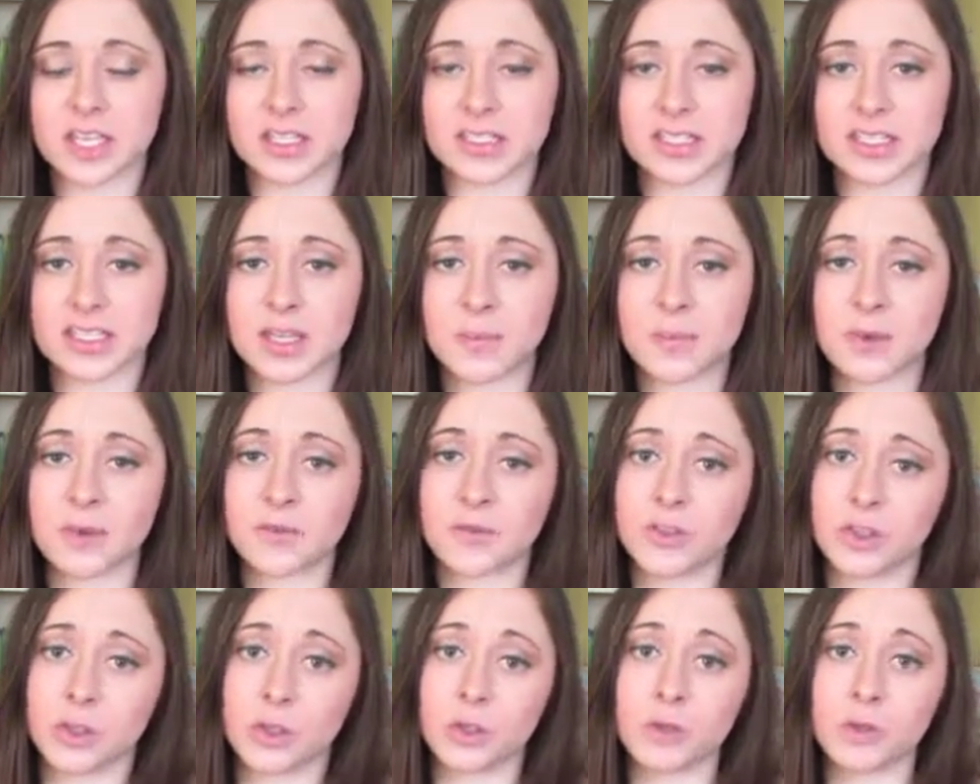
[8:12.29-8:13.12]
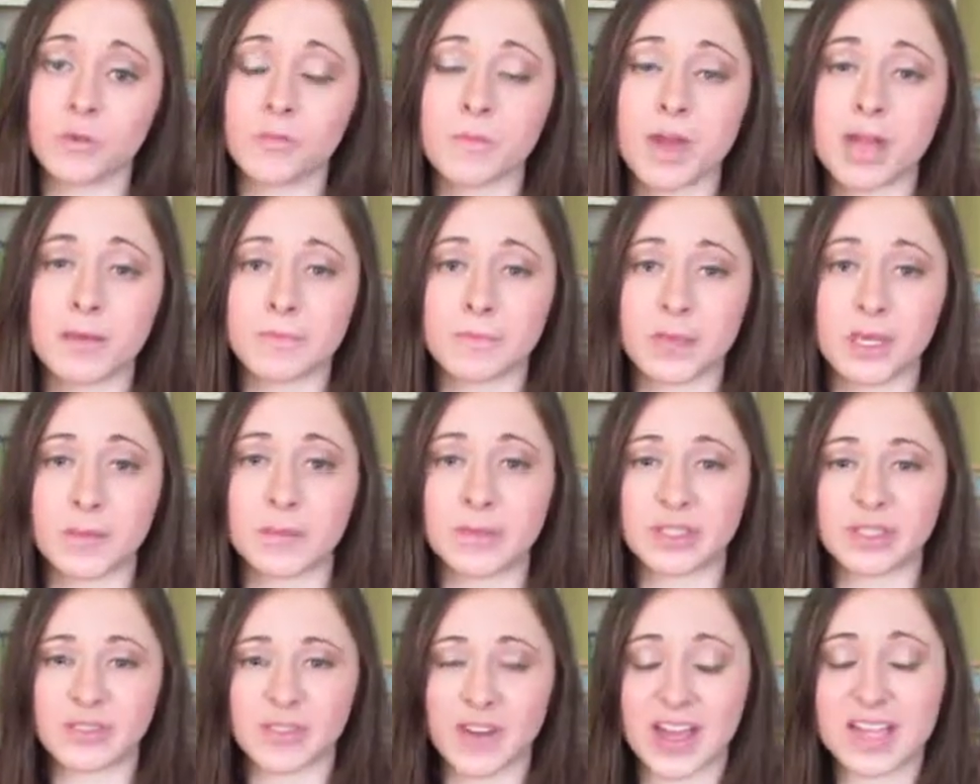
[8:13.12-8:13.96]
some of you might be
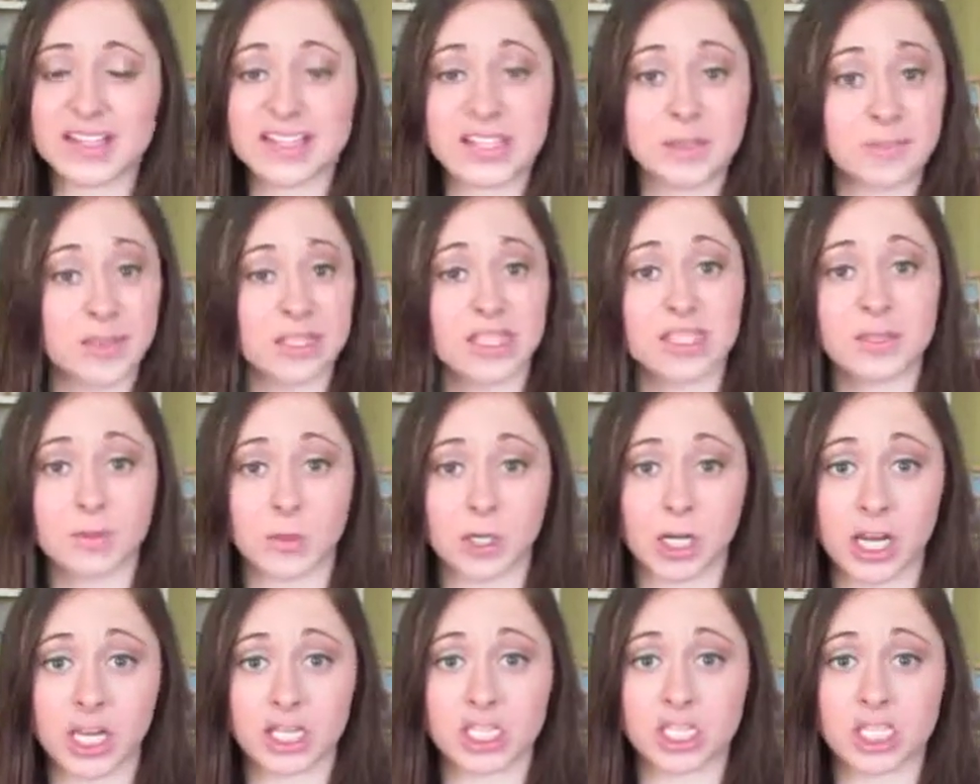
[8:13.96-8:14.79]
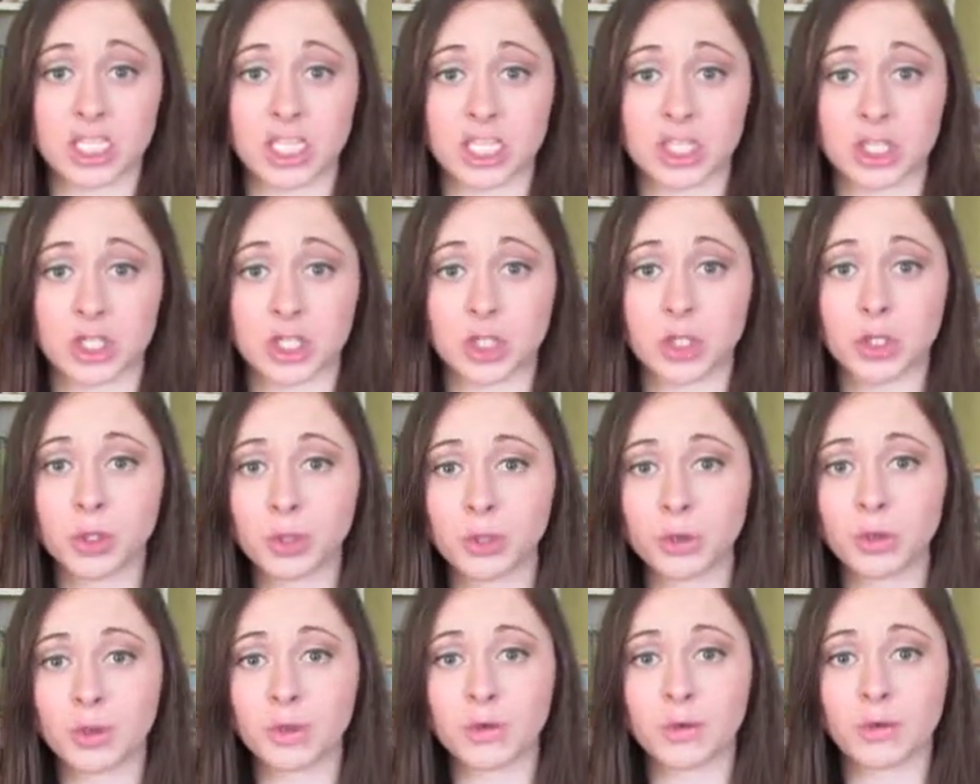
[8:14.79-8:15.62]
able to find some inspiration
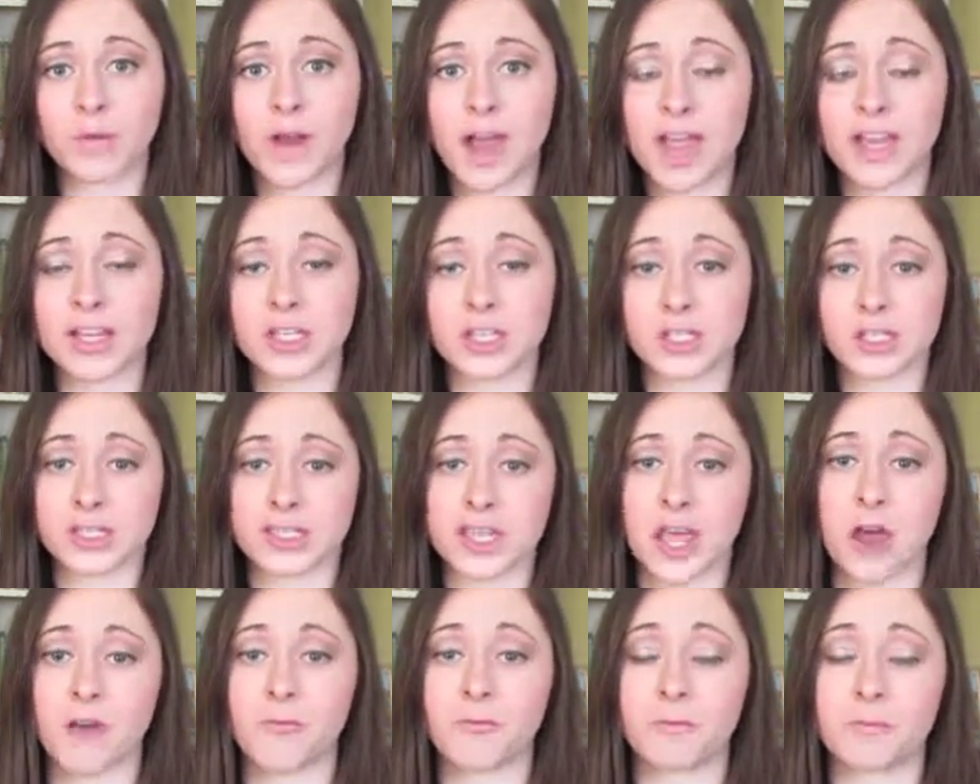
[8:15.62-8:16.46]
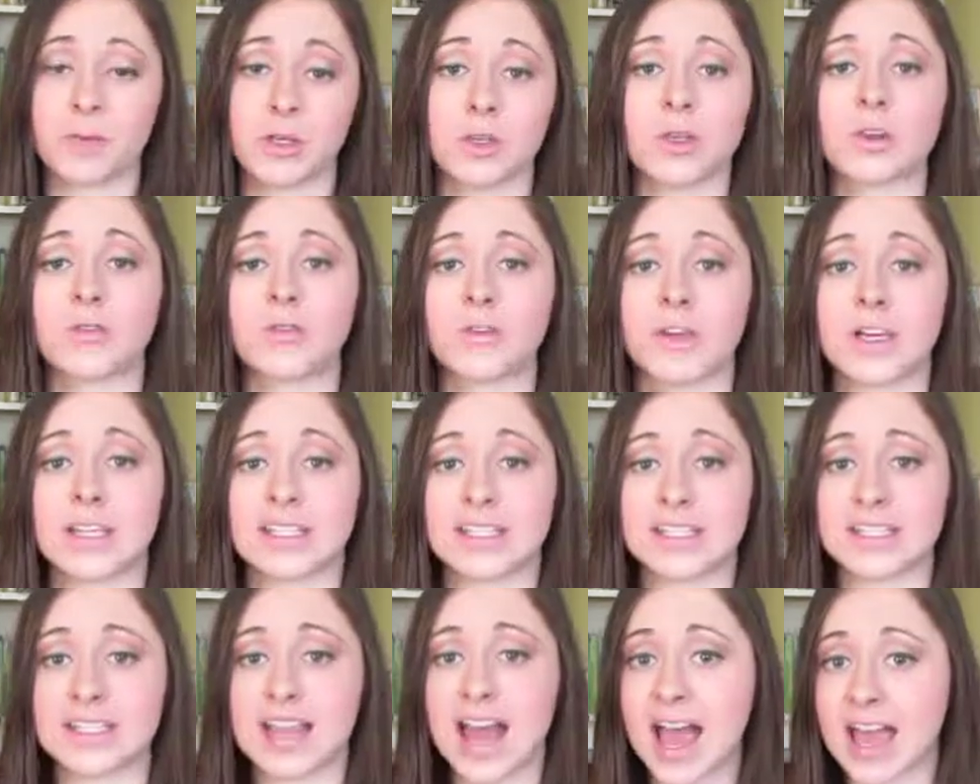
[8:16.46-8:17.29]
to find yourself beautiful
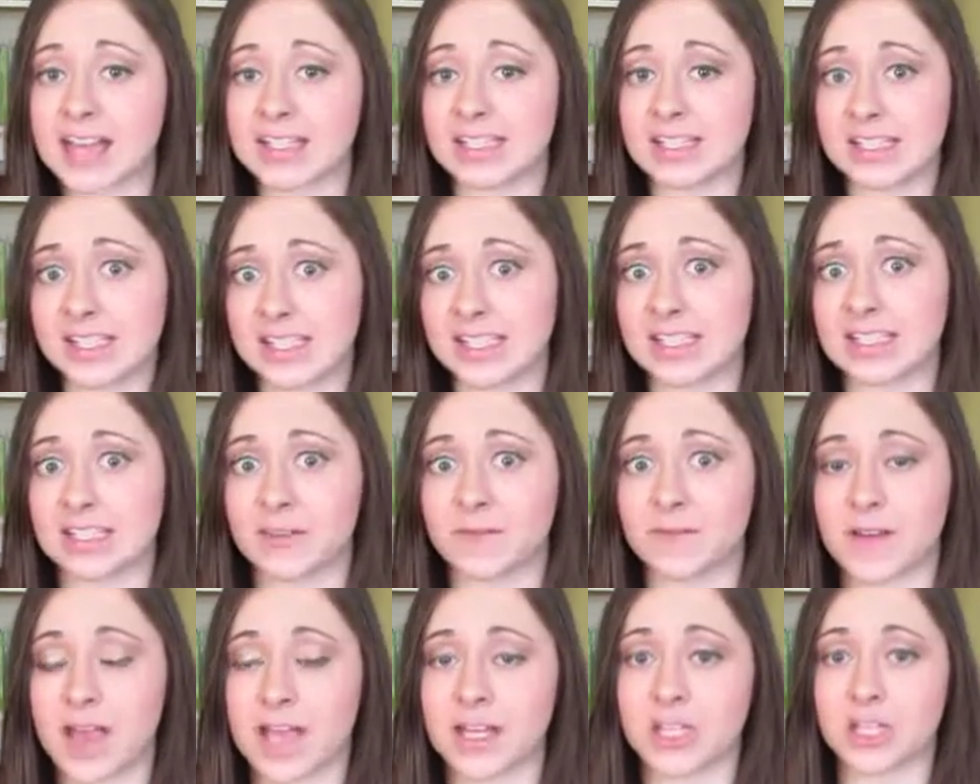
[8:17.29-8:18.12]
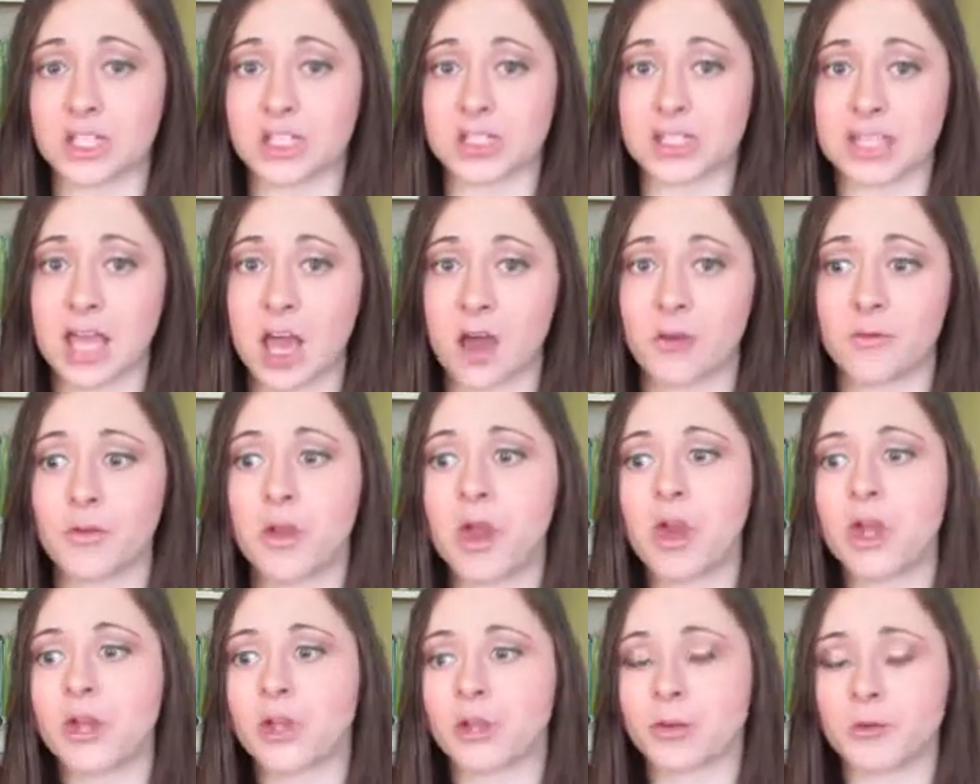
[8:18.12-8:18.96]
and to not need to find
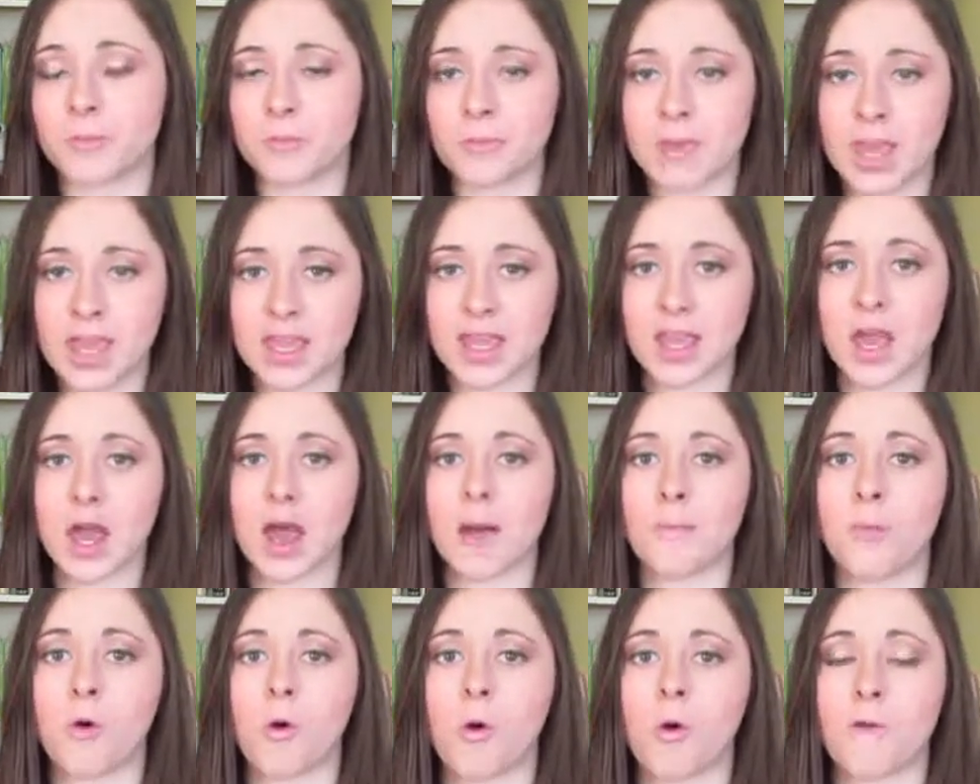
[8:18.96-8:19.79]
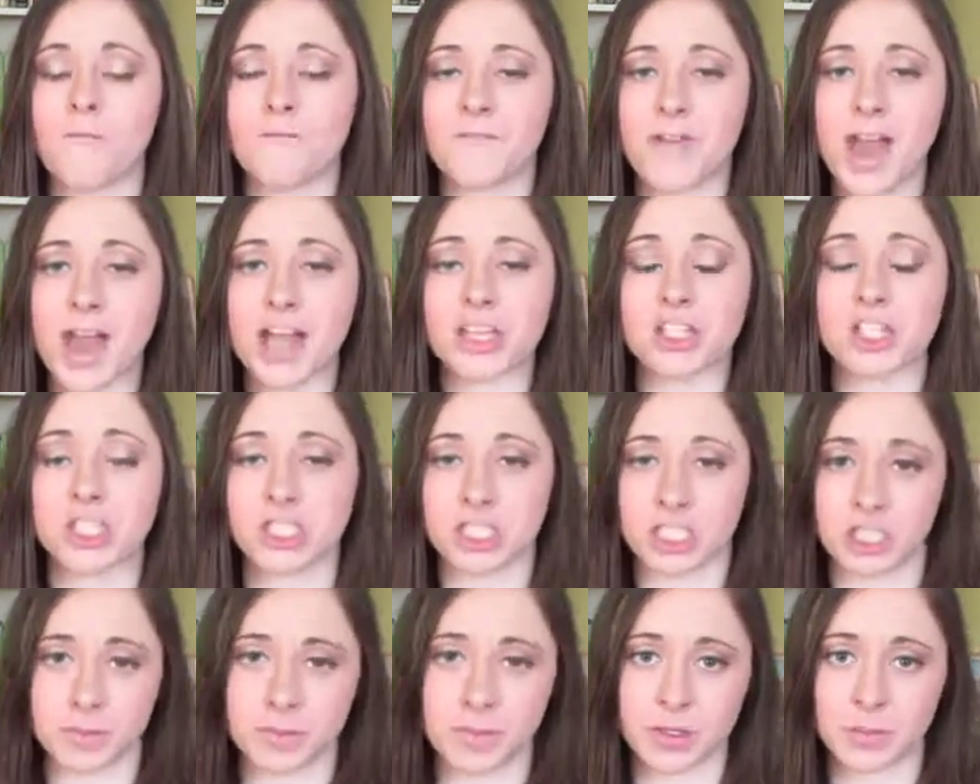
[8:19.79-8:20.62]
yourself through makeup or
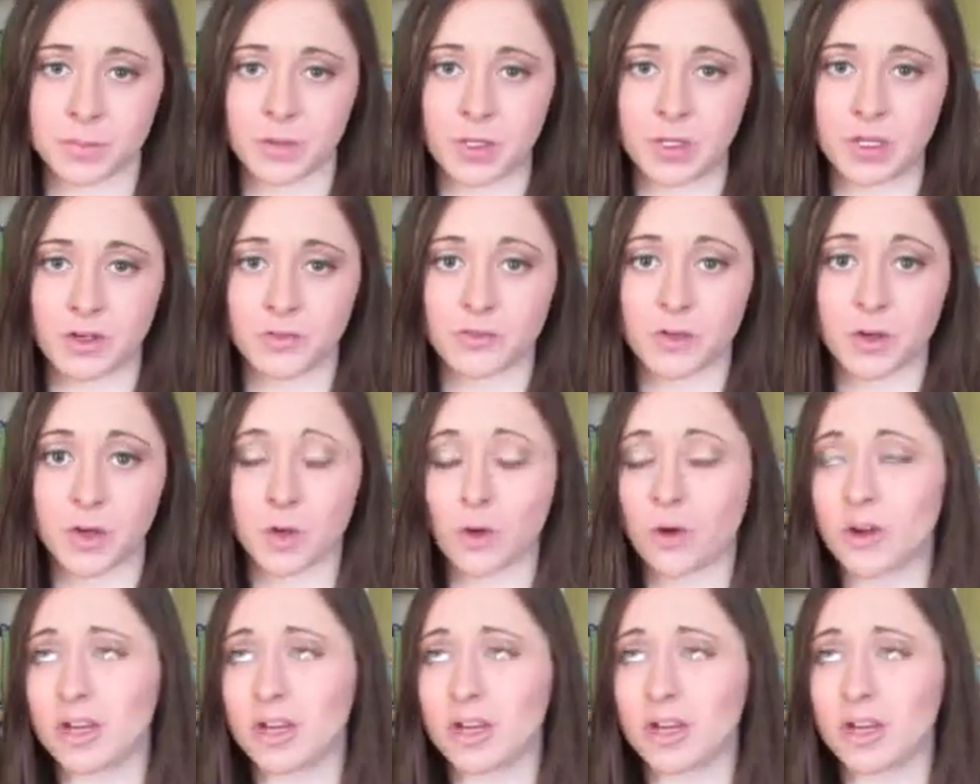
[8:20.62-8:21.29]
fashion to be beautiful,